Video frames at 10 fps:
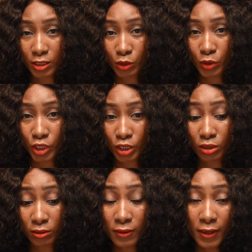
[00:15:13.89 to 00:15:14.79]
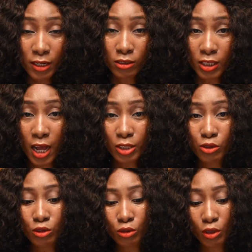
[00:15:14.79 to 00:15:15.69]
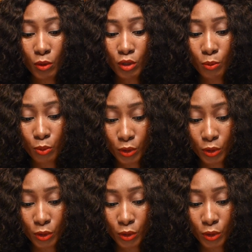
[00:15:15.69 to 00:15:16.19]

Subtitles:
Cinquecento is a very good car too. So they want to